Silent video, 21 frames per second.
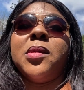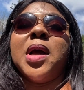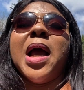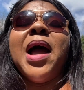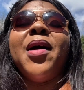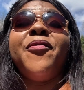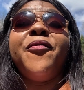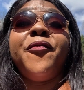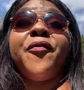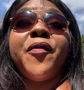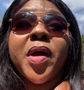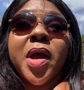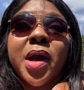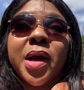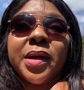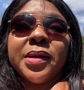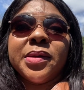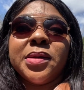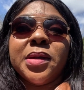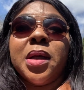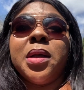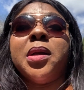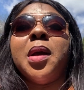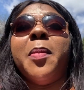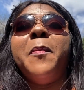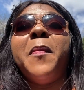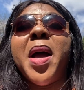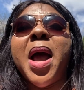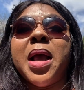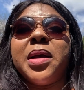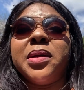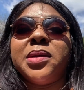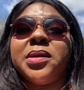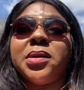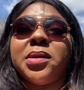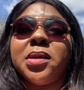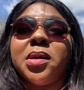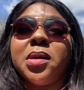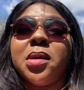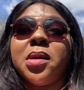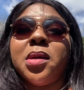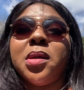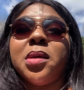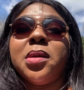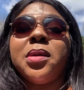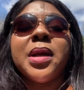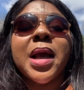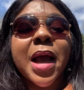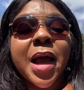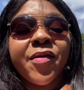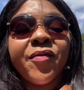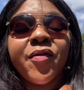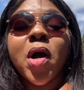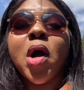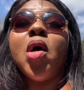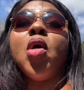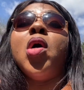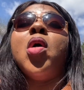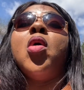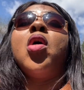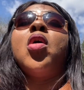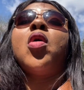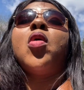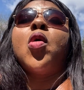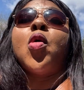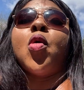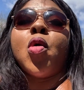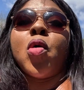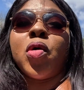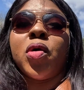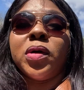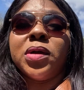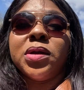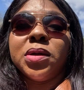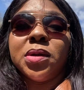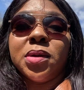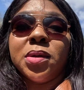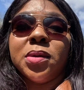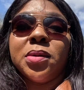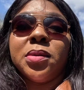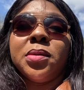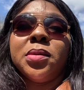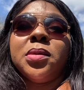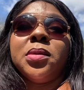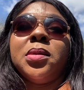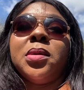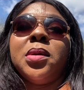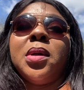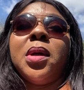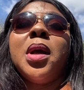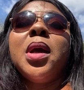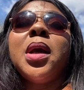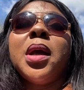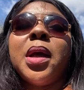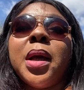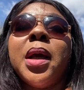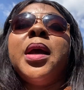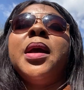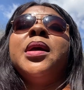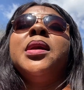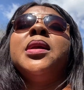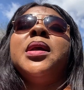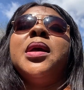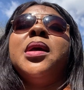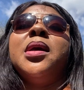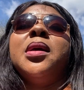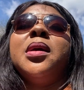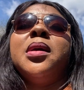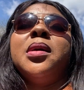affairs in the past that have occurred in the